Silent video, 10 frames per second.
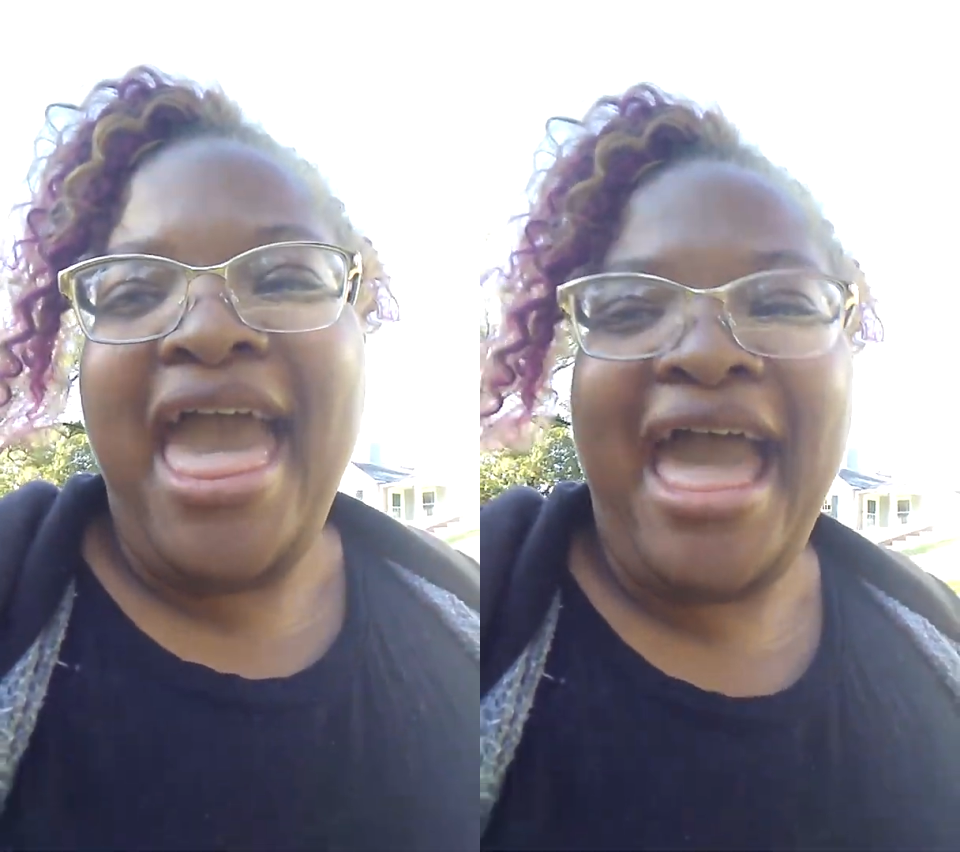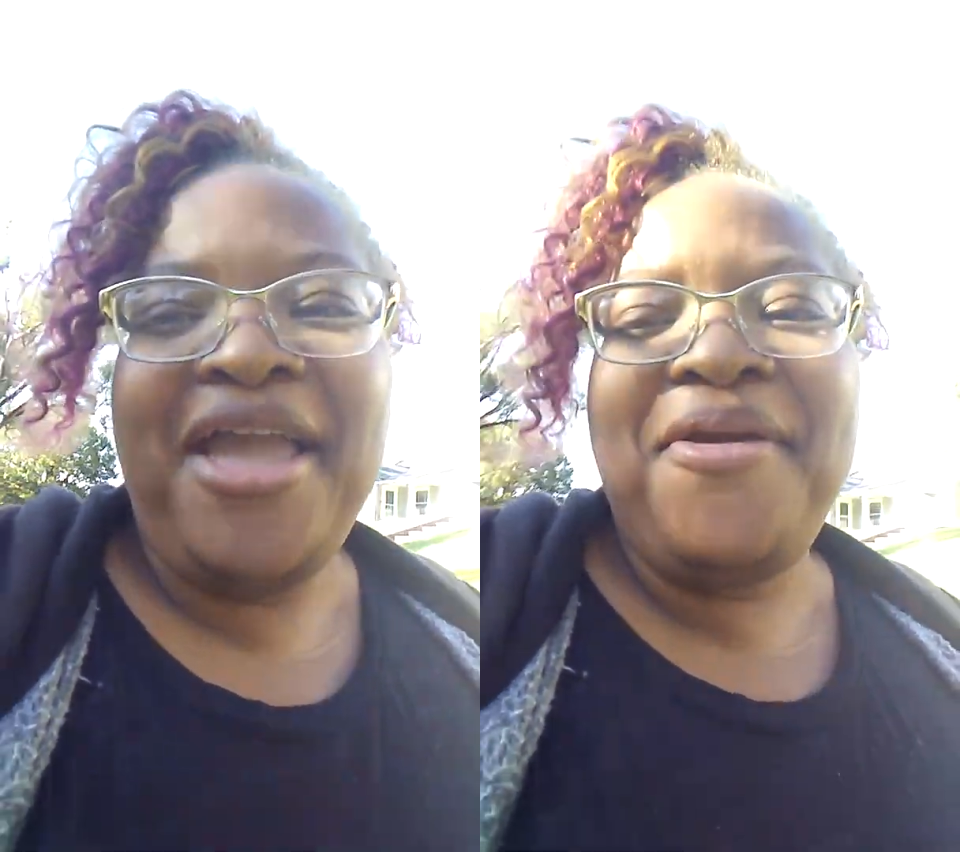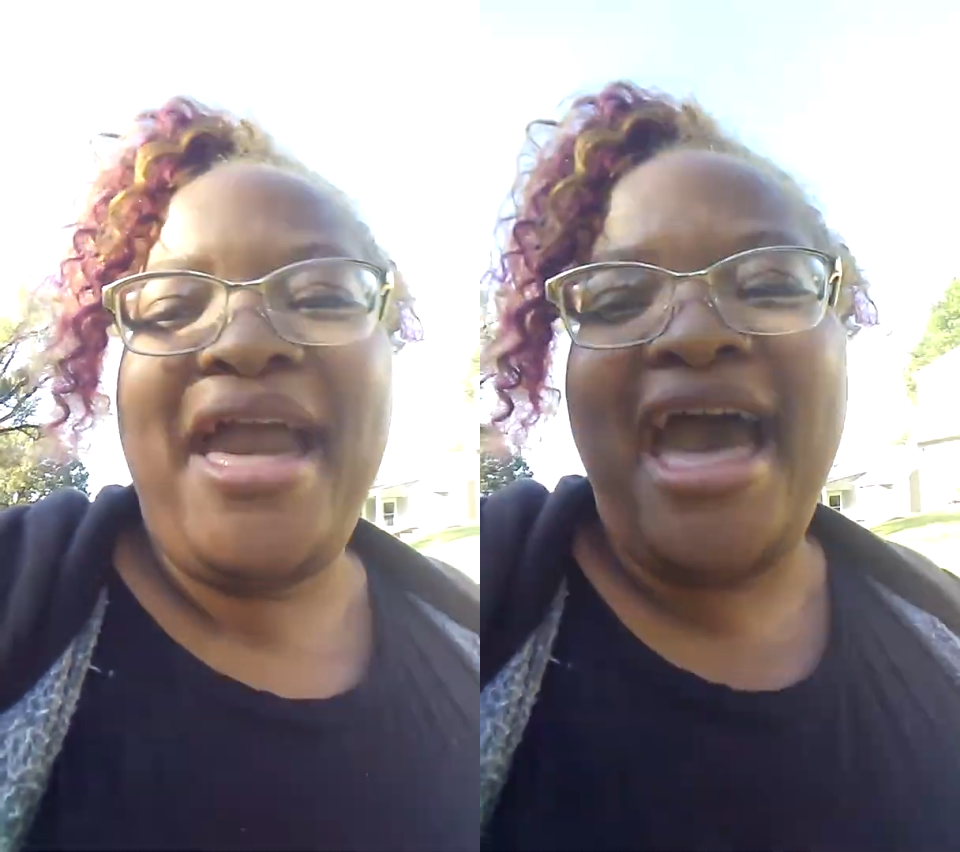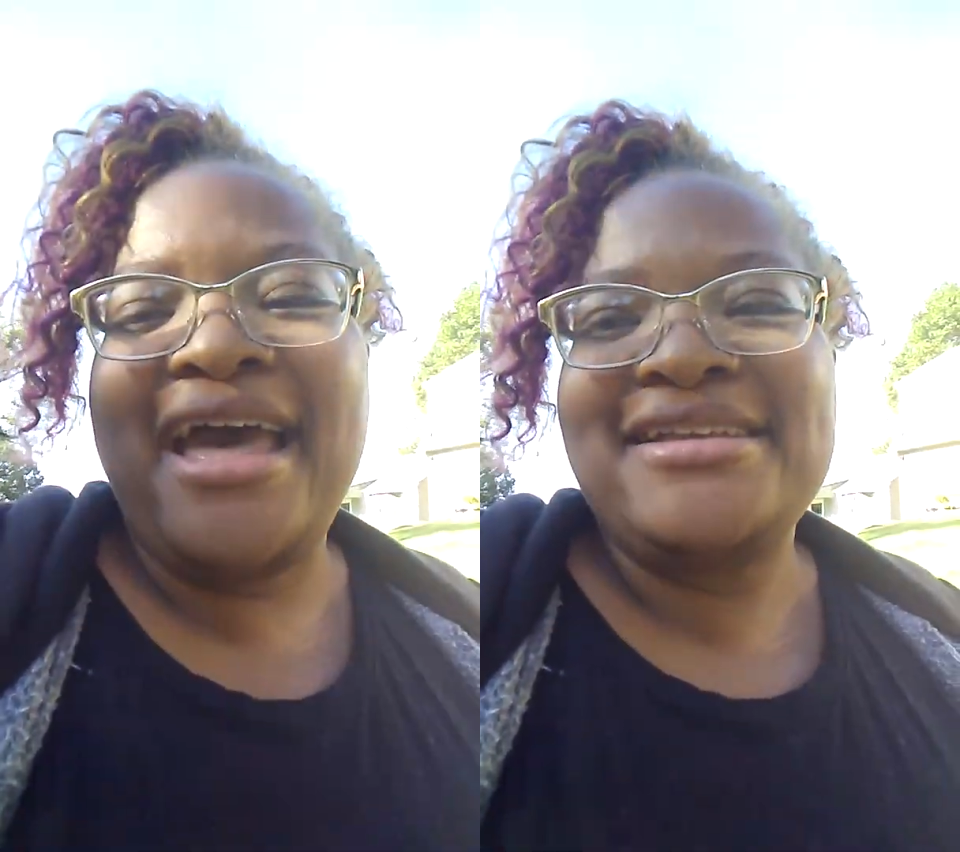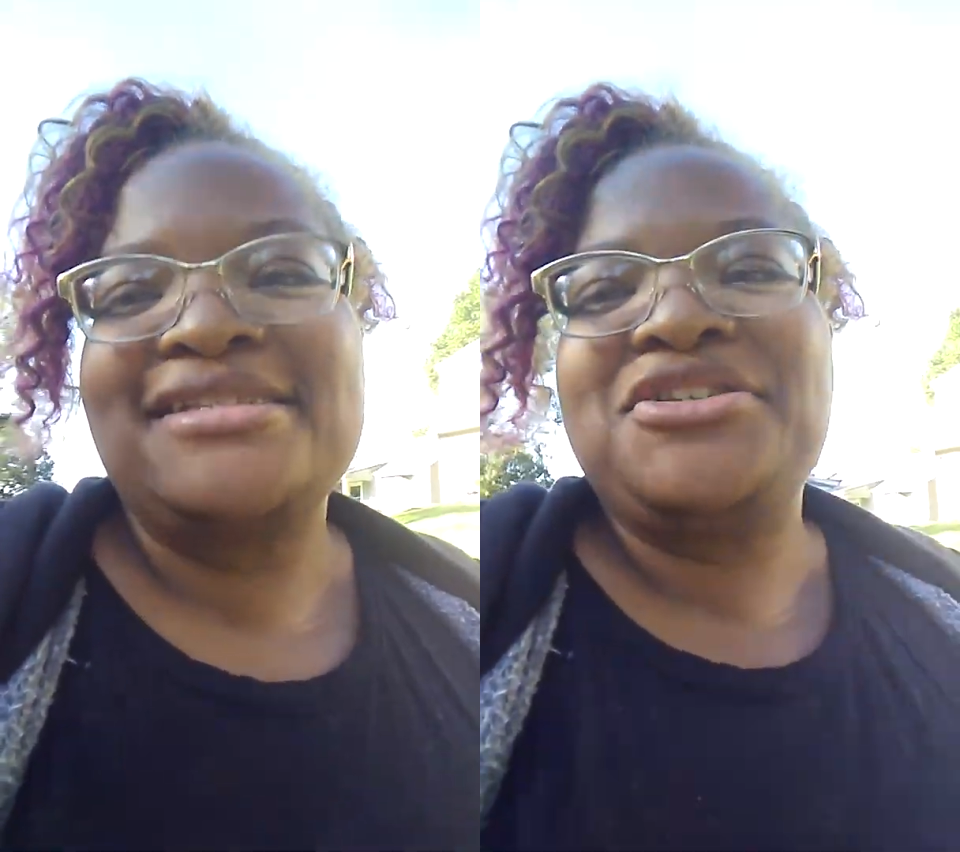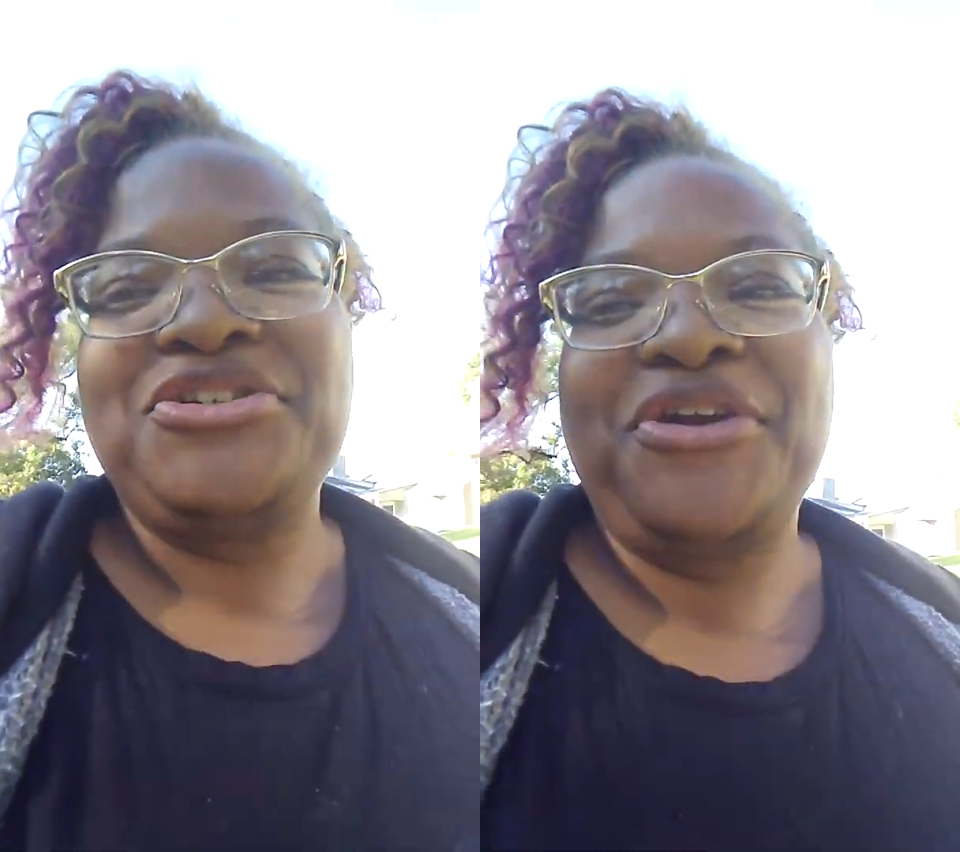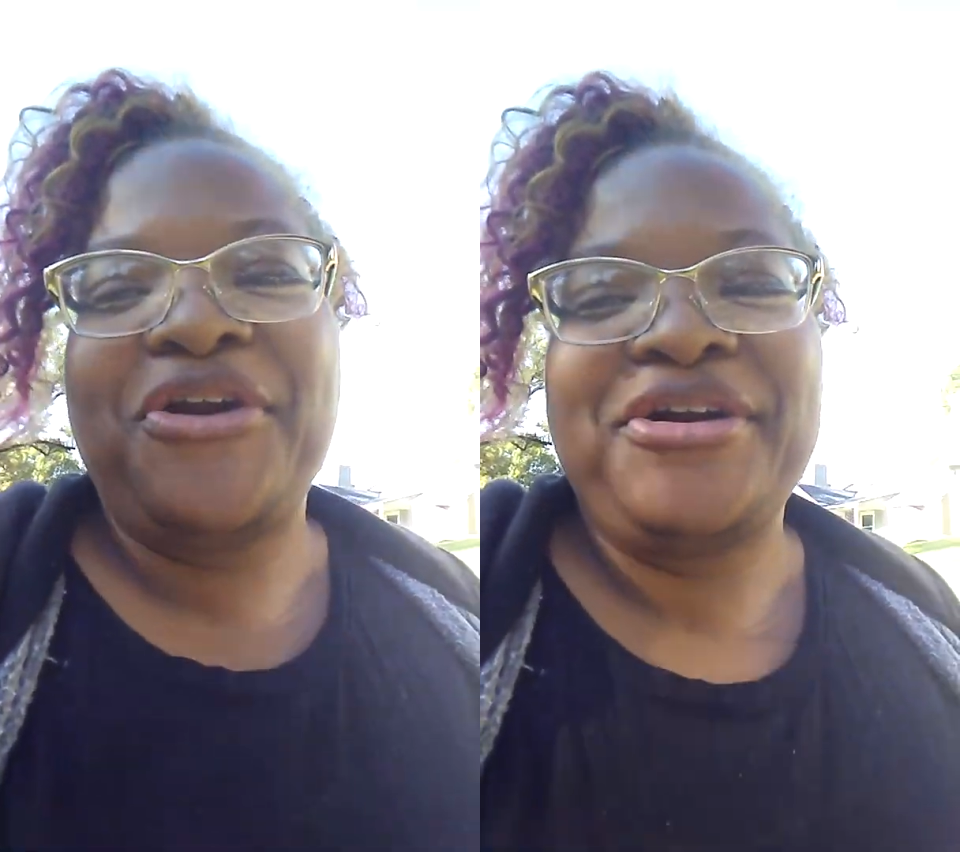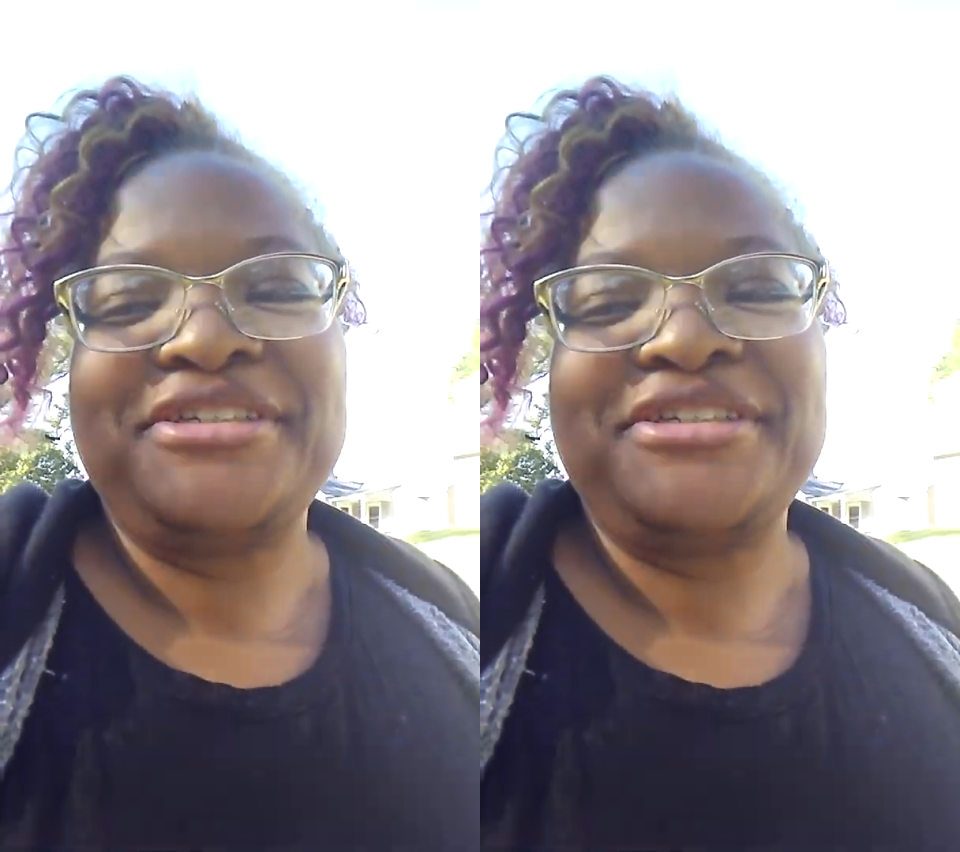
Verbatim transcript: Hey you guys, it's your girl